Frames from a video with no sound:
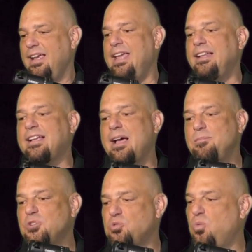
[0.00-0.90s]
It
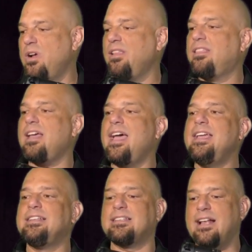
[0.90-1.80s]
comes with
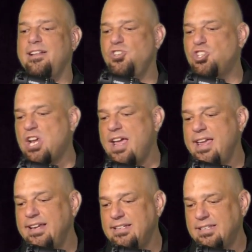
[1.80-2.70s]
a
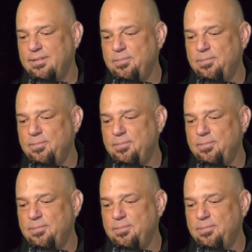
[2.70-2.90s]
sunshade.